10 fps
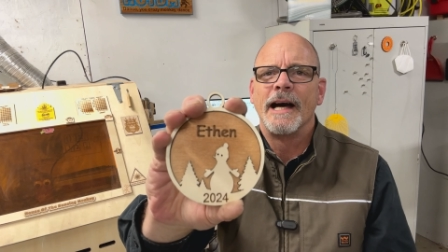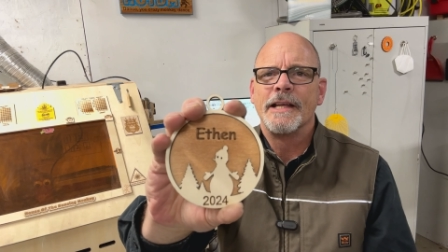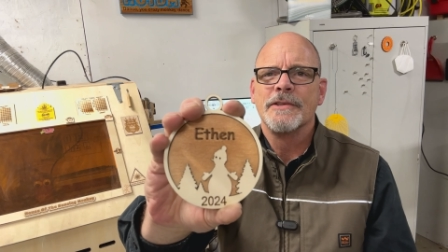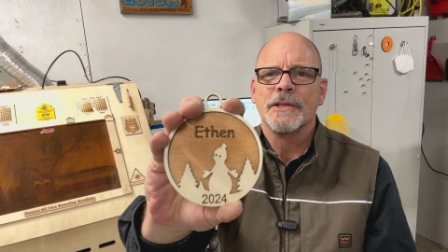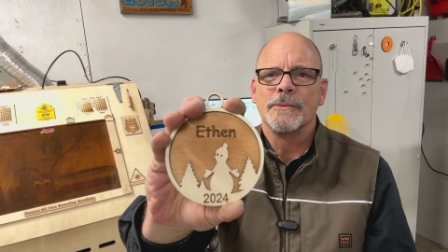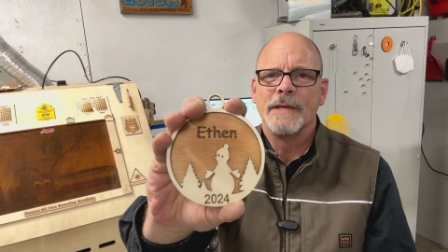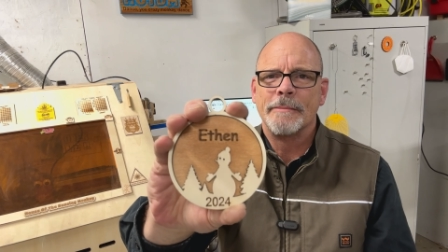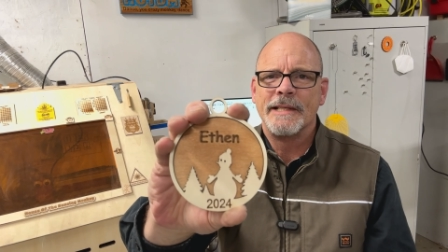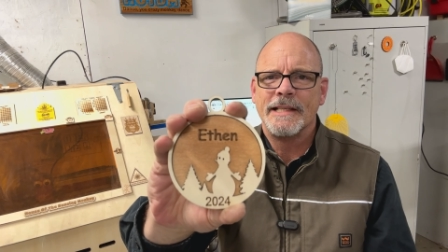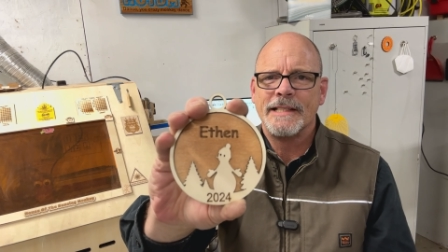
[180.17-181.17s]
I use a
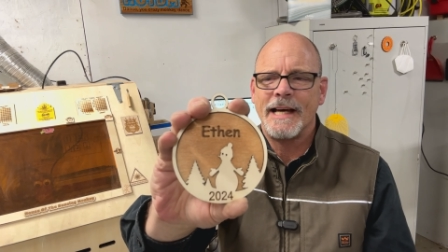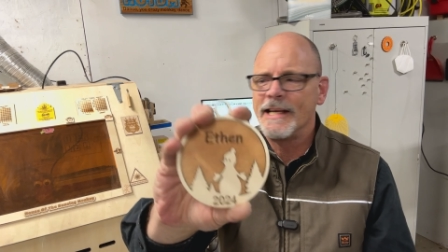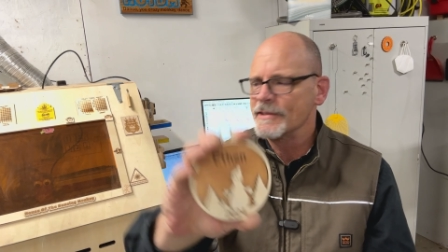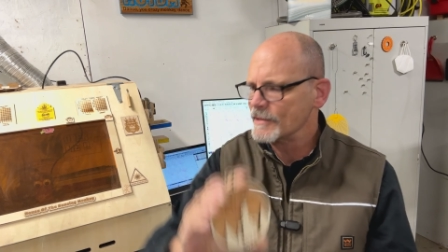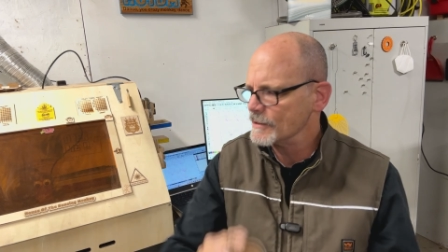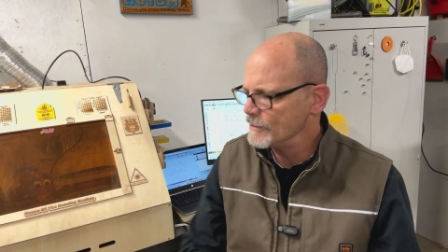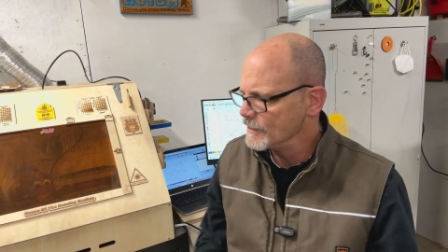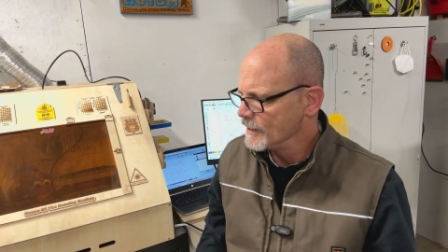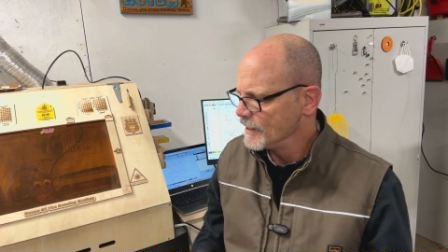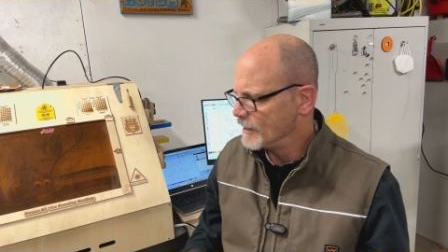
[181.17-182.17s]
ribbon to tie
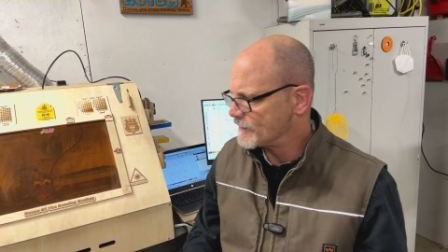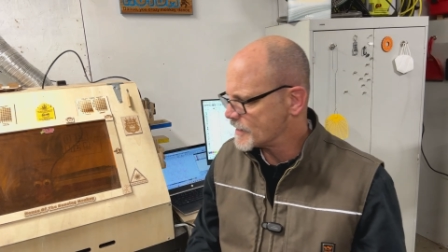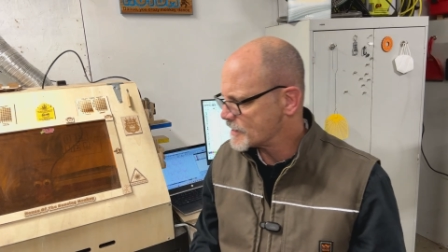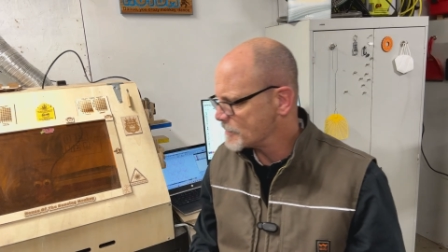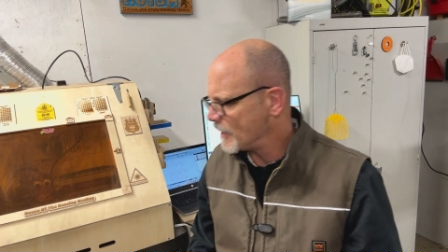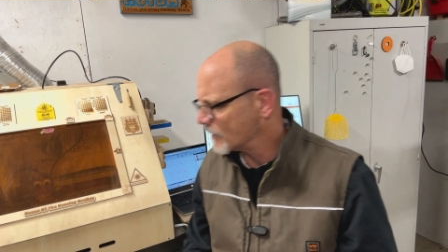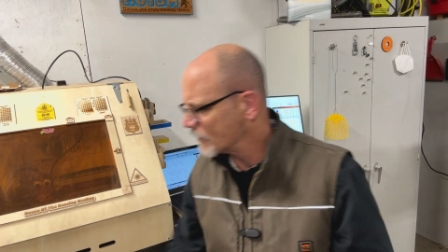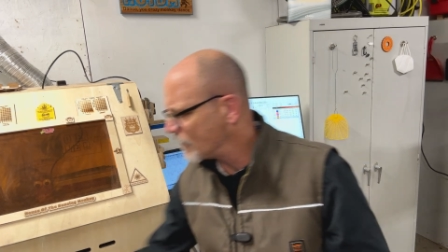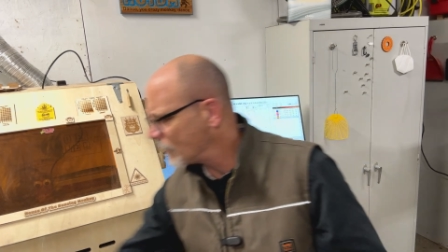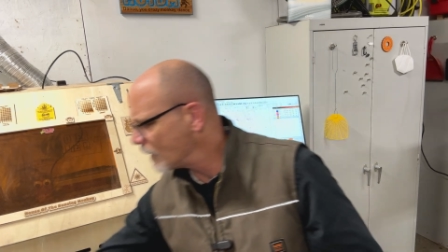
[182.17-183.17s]
through. If it's a smaller
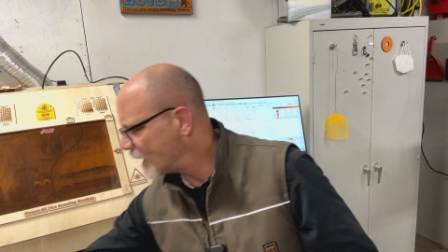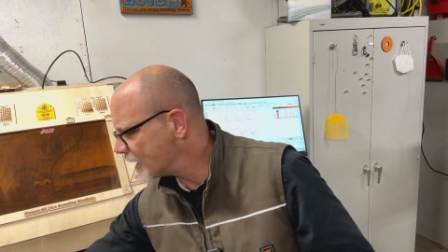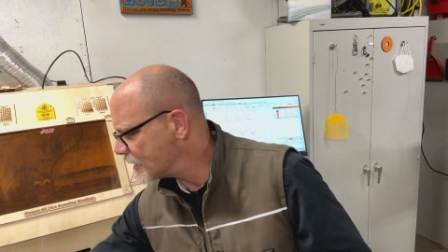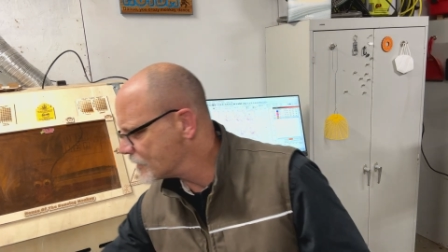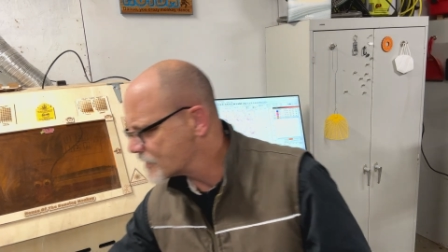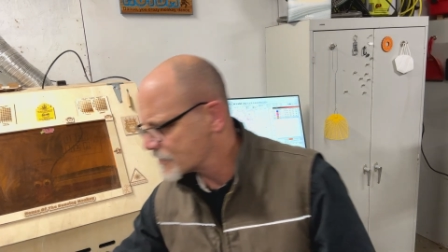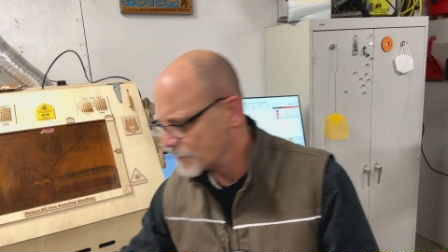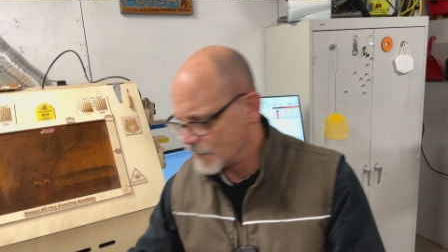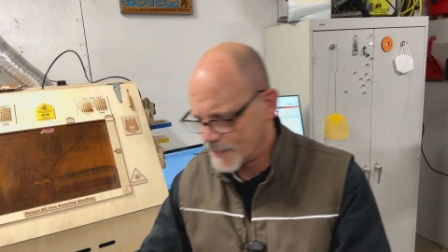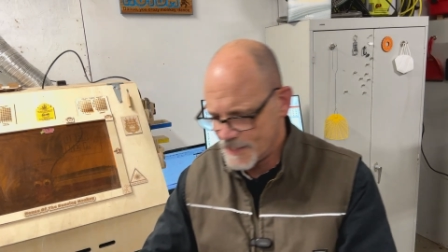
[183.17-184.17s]
hole, I use
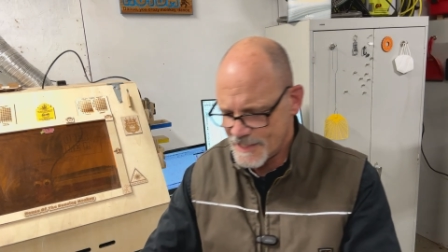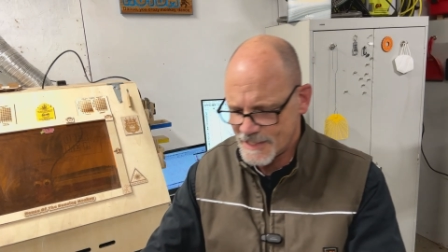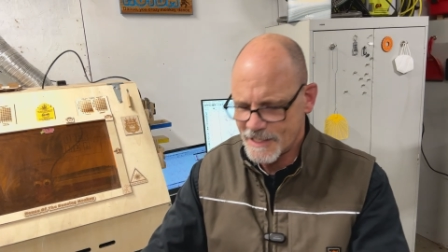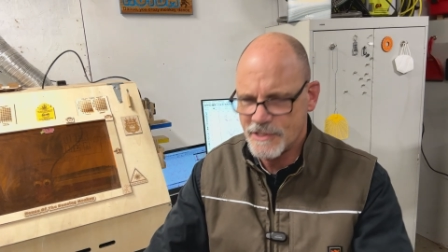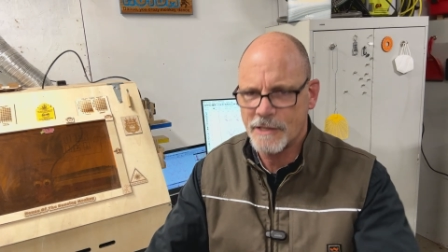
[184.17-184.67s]
one of these things.